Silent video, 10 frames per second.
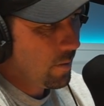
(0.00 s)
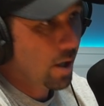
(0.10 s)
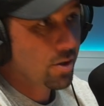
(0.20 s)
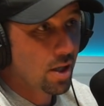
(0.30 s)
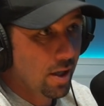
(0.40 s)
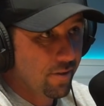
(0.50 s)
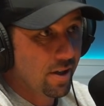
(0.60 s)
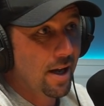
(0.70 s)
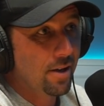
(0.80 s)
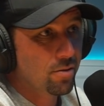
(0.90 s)
and she lived in
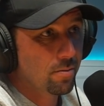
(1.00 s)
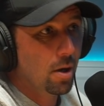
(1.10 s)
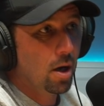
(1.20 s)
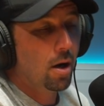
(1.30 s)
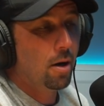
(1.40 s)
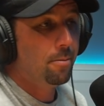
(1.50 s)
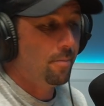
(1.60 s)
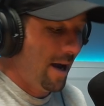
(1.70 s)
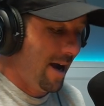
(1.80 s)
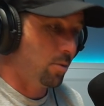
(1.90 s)
that um,
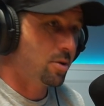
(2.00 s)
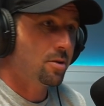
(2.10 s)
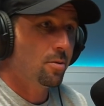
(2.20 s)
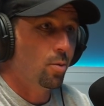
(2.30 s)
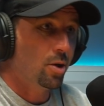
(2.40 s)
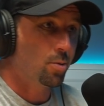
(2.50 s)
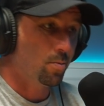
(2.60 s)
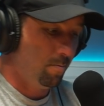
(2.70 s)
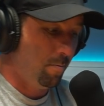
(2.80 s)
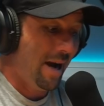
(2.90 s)
house which
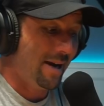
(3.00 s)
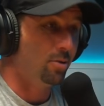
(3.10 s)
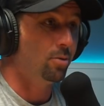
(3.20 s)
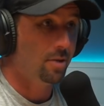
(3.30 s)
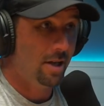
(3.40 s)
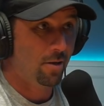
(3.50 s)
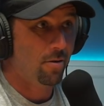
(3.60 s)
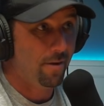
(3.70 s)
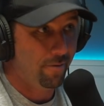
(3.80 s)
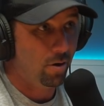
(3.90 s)
backed onto that
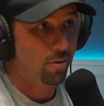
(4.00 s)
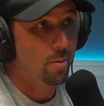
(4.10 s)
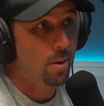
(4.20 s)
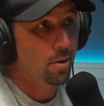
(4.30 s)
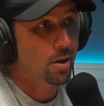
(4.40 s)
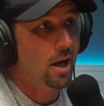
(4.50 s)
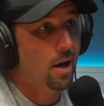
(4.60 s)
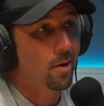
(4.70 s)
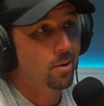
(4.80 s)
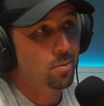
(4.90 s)
graveyard. Remember when you
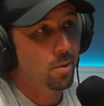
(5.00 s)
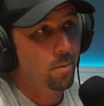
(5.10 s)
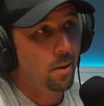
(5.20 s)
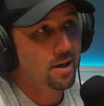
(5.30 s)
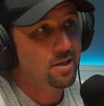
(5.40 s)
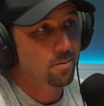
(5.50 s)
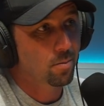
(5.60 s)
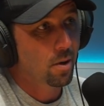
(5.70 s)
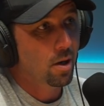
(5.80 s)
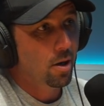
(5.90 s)
came around to my place
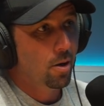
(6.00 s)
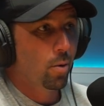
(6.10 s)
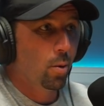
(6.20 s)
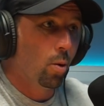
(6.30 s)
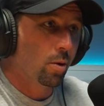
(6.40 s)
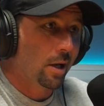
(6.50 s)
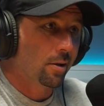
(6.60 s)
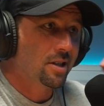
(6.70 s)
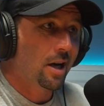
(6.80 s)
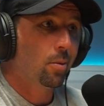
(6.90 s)
and we walked down
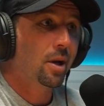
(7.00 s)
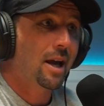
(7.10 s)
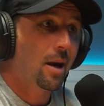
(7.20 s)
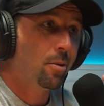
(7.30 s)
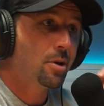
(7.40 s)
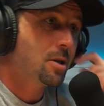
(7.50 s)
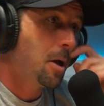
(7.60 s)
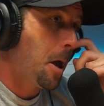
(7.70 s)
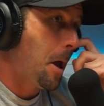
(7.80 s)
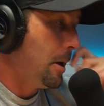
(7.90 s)
the town yeah, with yeah, the cameras?
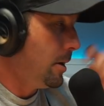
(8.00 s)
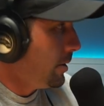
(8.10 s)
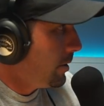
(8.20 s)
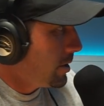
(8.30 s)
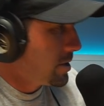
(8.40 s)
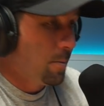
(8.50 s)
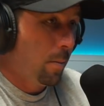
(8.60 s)
Yeah. There's a